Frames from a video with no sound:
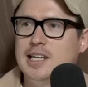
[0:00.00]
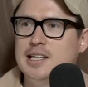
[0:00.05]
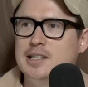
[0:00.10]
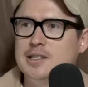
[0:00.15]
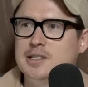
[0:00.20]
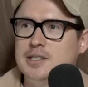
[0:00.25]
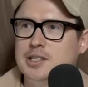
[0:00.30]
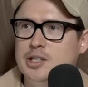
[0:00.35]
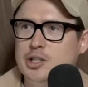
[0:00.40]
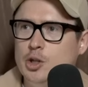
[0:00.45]

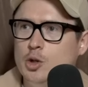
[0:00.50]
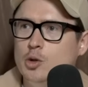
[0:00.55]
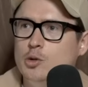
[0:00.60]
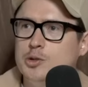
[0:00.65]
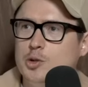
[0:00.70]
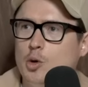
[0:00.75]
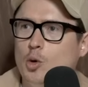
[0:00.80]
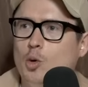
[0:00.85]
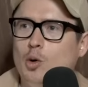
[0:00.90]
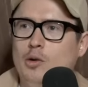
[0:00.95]
is
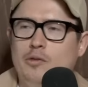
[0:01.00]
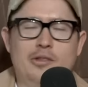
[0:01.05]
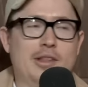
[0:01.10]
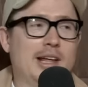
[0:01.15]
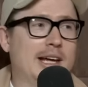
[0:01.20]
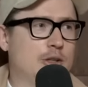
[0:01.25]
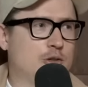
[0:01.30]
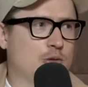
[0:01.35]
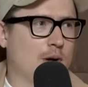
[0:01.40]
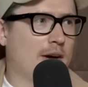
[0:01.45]
use all of
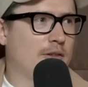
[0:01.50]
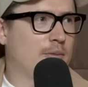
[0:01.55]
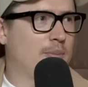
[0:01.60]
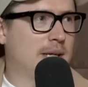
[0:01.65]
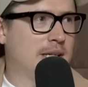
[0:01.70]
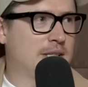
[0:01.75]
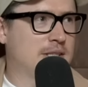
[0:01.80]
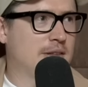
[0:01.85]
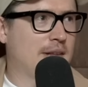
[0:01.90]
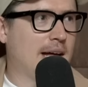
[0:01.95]
their draft
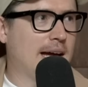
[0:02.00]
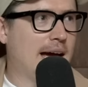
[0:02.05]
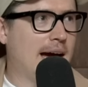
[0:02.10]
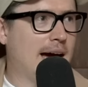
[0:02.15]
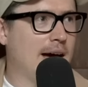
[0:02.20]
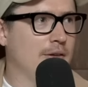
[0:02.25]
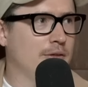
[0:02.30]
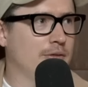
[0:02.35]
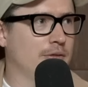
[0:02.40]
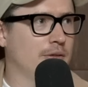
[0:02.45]
picks that they
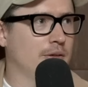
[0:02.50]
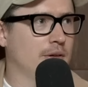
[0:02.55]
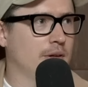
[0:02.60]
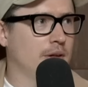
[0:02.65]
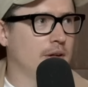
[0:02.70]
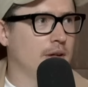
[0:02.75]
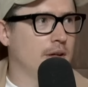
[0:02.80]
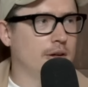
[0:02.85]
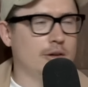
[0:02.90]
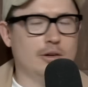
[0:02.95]
have,
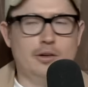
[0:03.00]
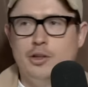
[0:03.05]
mm.